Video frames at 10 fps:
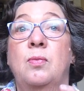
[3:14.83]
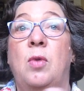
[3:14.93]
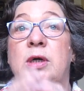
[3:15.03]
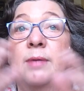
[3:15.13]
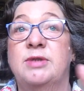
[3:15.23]

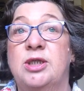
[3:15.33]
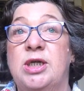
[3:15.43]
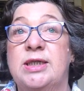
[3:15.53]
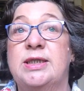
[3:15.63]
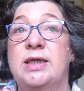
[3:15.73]
what I'm
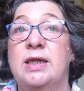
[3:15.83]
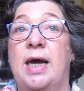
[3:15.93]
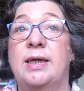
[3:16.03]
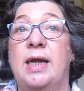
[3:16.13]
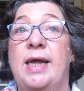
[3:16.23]
suggesting
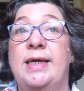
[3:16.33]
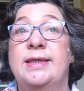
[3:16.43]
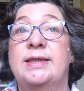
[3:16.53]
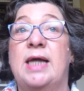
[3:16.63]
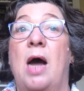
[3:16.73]
then
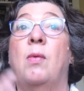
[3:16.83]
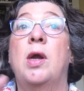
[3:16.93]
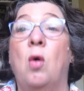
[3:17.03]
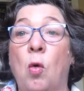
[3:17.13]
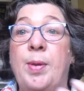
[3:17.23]
is that
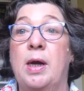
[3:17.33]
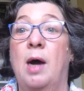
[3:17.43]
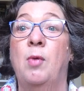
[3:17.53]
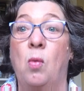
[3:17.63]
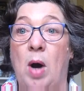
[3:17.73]
we all
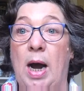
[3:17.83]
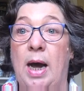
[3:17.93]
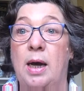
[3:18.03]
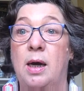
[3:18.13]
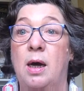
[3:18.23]
become
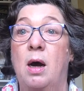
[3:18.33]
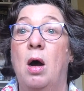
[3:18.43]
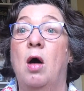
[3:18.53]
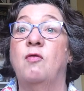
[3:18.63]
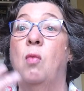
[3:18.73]
aware
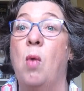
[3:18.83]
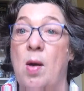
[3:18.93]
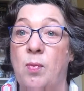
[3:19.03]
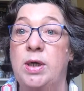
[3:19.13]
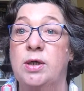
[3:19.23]
of
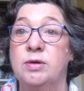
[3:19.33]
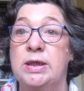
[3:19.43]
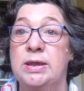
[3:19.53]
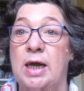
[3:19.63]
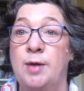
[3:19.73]
when we're
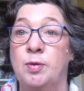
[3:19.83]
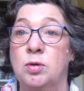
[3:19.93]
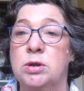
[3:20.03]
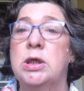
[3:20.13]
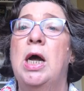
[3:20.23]
using
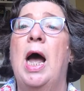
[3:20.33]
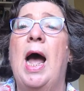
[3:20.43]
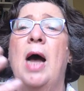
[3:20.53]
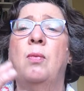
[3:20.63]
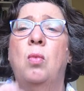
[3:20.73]
labels
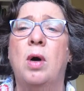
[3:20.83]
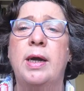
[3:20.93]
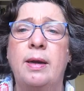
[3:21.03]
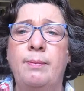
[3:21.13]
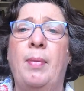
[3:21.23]
and
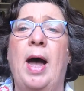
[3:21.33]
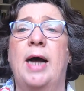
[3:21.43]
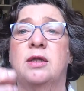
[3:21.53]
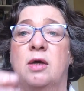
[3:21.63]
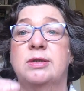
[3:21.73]
what
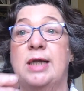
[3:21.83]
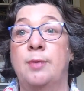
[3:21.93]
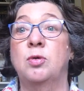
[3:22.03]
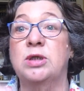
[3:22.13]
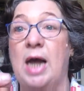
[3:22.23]
impact those
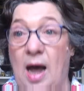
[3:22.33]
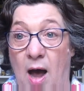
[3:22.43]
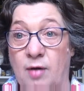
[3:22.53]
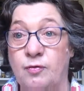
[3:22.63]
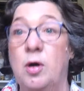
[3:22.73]
labels
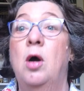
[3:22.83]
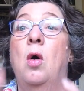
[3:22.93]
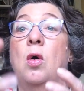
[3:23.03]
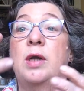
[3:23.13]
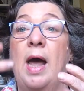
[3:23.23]
have
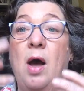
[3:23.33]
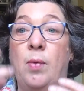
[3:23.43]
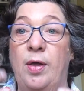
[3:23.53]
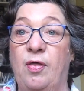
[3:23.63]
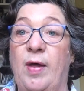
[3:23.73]
on how
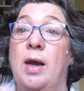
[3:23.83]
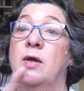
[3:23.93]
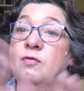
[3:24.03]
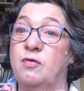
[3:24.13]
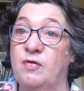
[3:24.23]
we
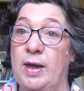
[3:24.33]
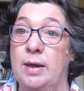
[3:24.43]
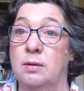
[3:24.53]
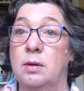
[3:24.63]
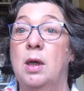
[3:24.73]
think and
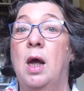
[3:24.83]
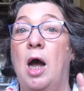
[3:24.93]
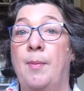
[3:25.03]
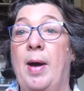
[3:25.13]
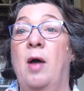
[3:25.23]
feel
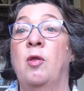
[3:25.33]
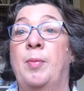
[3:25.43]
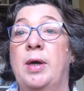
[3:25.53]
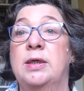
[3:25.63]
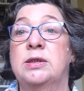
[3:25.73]
about the
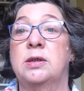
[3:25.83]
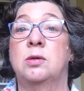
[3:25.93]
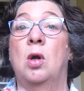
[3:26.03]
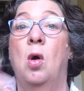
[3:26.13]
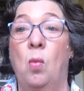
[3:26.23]

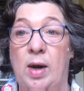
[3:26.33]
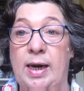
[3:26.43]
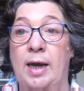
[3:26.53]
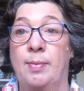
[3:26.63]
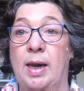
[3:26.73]
person we're
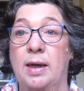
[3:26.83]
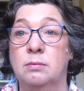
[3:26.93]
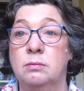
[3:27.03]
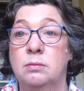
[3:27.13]
labelling.